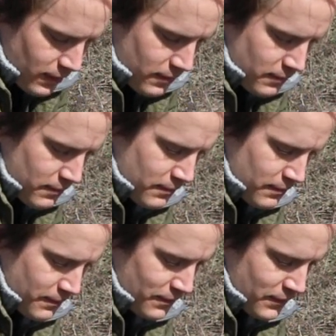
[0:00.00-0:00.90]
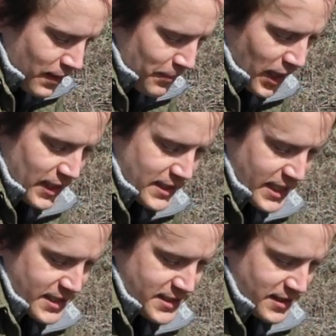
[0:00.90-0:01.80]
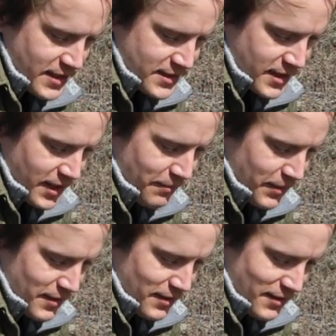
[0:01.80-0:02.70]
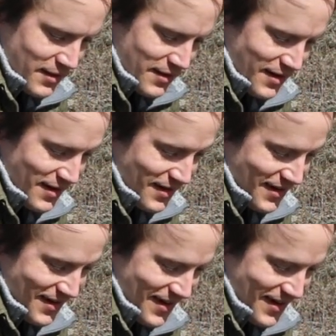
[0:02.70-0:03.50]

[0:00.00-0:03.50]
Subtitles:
conditions, and how that relates to what we see at surface.